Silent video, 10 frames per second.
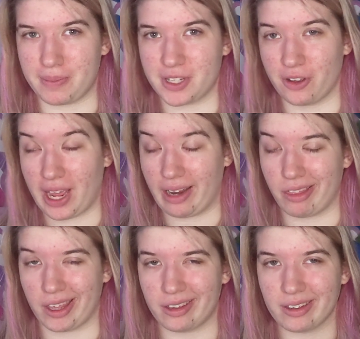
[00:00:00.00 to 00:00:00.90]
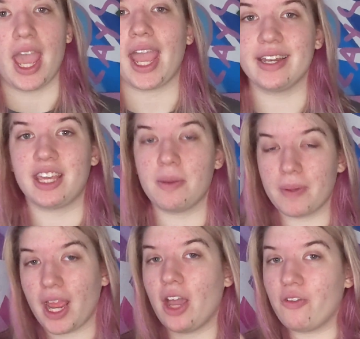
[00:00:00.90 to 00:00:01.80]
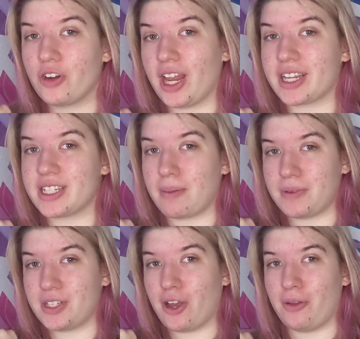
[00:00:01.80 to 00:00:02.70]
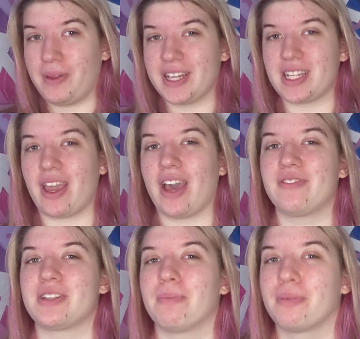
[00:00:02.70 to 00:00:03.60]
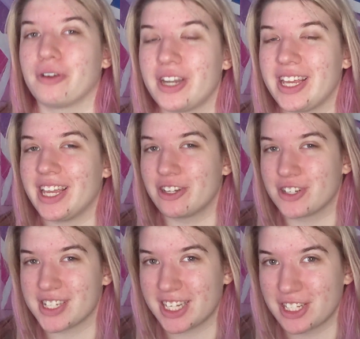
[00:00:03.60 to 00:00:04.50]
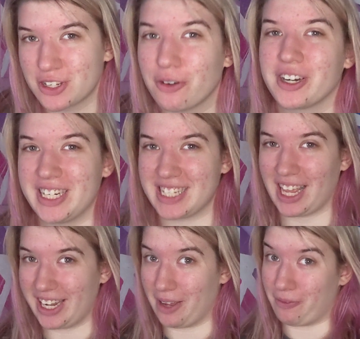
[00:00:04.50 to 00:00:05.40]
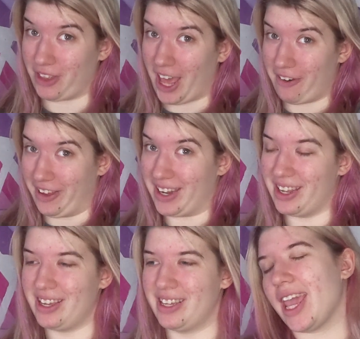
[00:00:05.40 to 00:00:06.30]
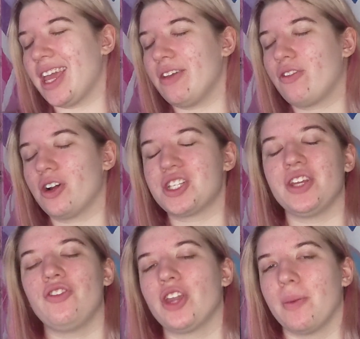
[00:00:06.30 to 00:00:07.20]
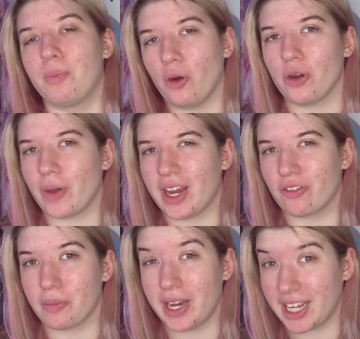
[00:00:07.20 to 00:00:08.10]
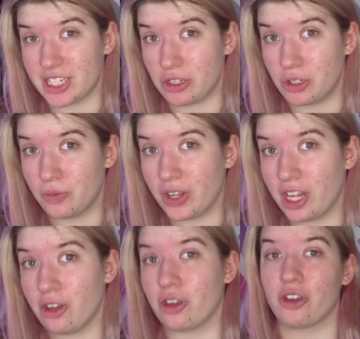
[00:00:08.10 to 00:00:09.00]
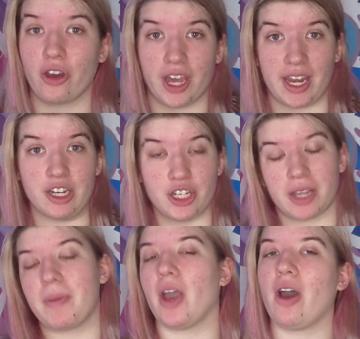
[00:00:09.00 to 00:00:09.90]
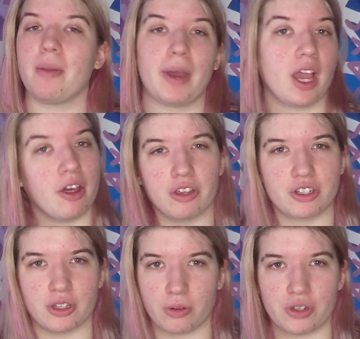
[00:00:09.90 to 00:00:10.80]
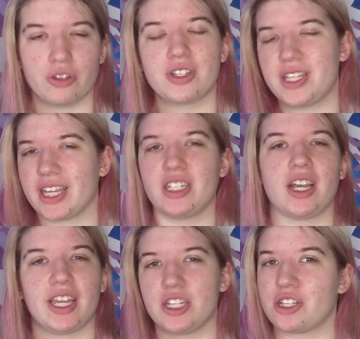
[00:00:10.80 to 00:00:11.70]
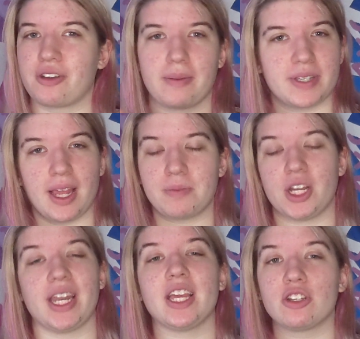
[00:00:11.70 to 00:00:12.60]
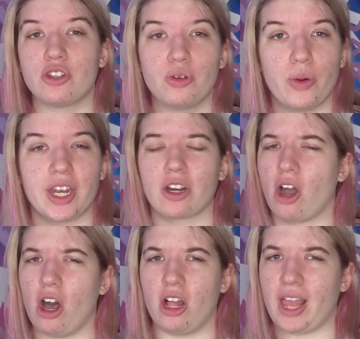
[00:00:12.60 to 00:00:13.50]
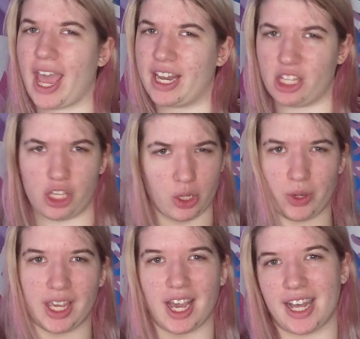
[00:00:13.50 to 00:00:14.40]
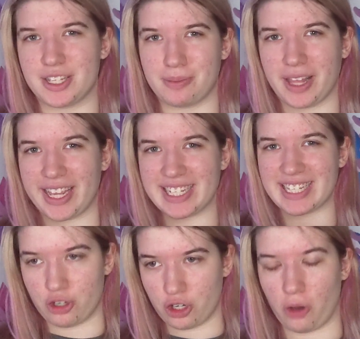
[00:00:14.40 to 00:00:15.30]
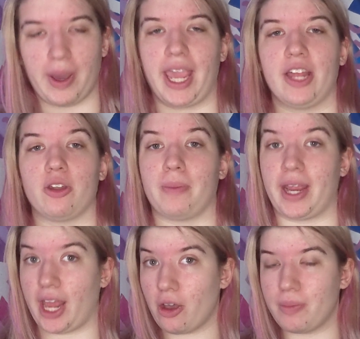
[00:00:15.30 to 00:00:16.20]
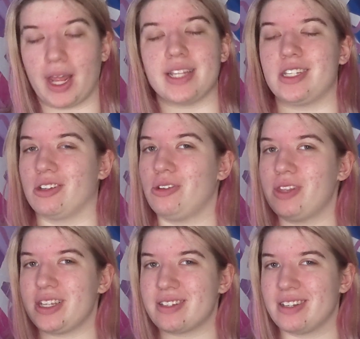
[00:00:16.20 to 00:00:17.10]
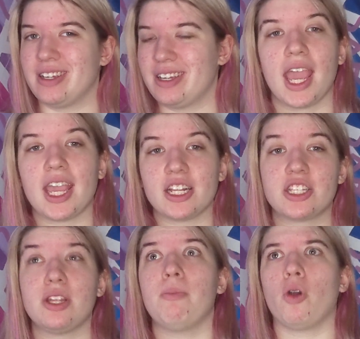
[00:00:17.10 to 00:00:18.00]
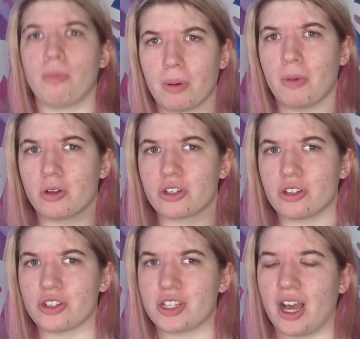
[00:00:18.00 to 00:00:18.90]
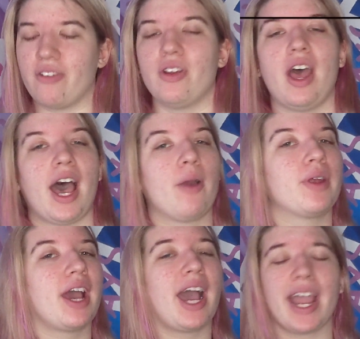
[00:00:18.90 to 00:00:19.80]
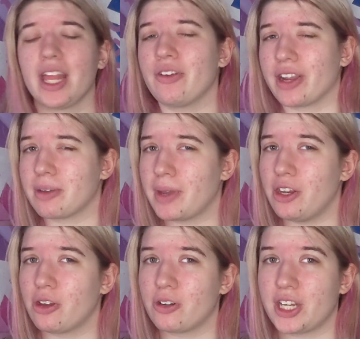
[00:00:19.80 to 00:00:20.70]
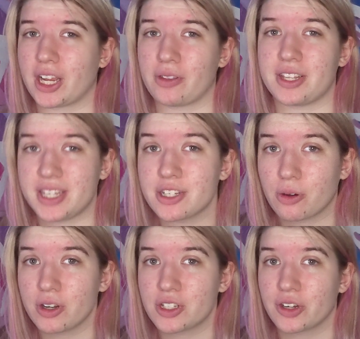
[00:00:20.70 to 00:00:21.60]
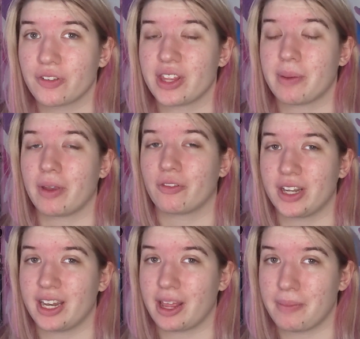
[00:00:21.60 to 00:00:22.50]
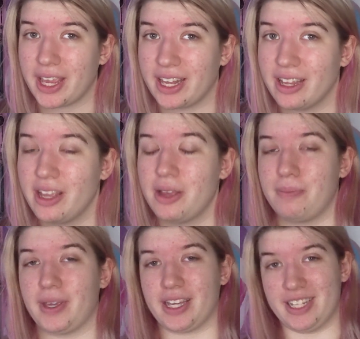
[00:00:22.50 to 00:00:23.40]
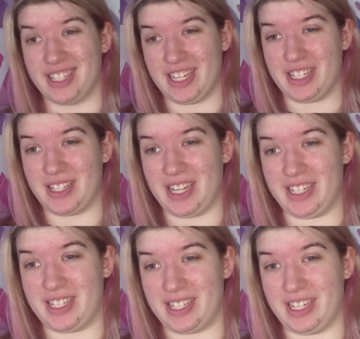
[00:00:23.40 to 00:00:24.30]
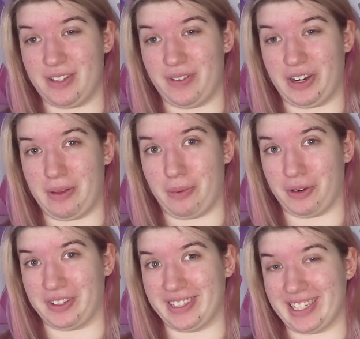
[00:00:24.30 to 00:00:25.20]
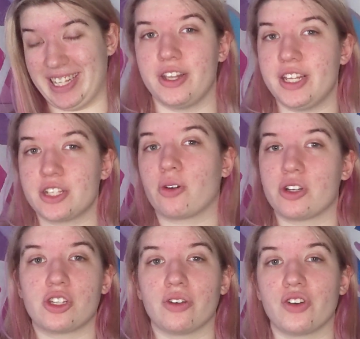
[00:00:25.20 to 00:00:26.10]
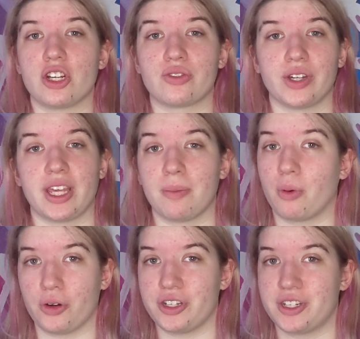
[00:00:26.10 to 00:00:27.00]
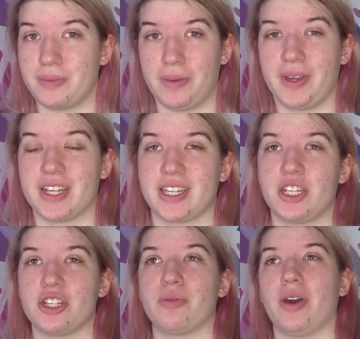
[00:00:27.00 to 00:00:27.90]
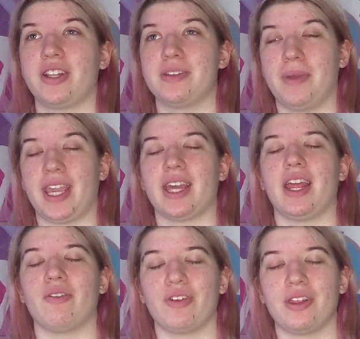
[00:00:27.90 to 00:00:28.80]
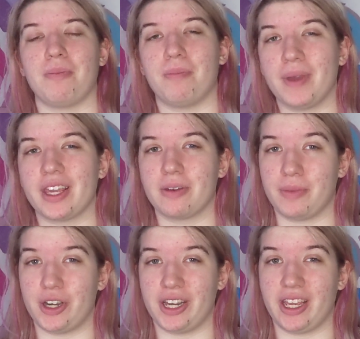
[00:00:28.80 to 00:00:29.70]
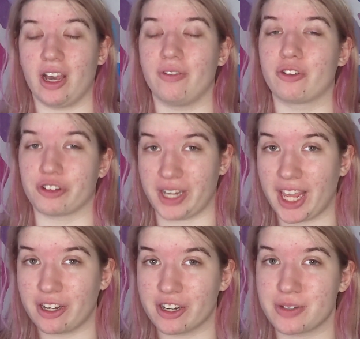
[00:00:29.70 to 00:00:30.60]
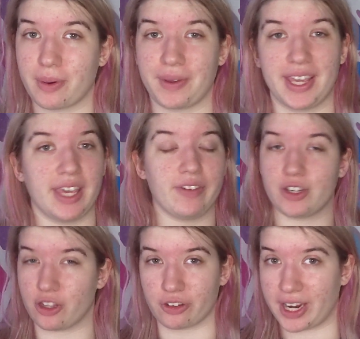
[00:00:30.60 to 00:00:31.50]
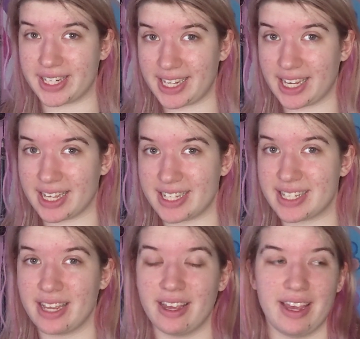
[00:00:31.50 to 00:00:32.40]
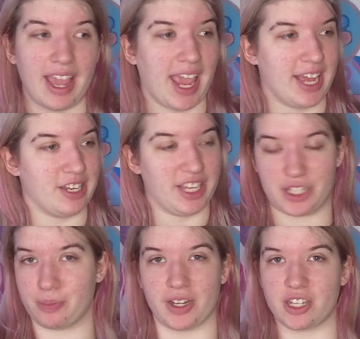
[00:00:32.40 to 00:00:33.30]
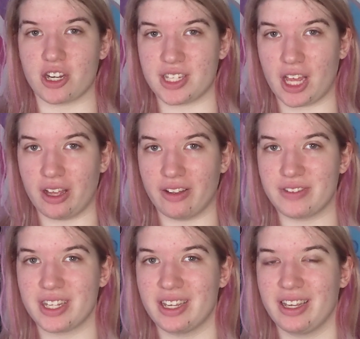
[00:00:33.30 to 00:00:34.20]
episode, I think. And keep an eye out for next episode because I have some pretty interesting stories lined up for that one. And of course, if you get bored waiting for my next YouTube video, you can go ahead and check me out on my other socials, TikTok, Instagram, Snapchat, and Twitter, all at Uni Cosplays. You should know my handle by now, but I still do this. And some more promotional stuff. I would highly recommend you go check out the Discord server that my friend and I made because it's very important. The Discord server is really important to me because I just want to make it a really big community of creators where we can give each other ideas and express ourselves